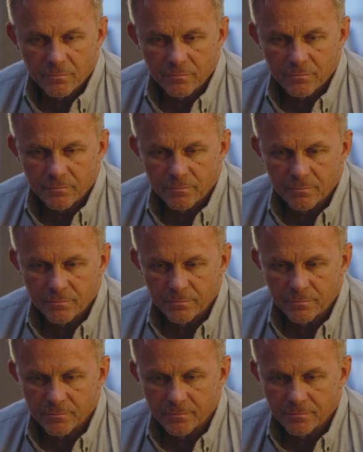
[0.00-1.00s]

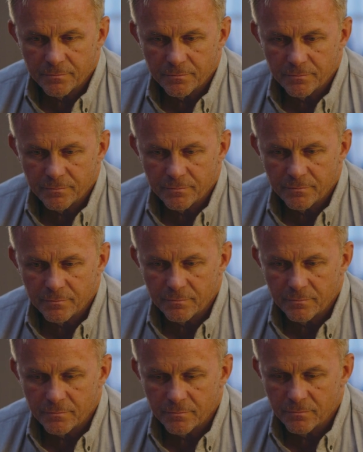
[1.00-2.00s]

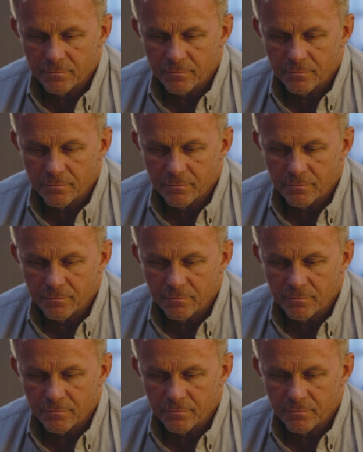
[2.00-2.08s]
(no one is talking)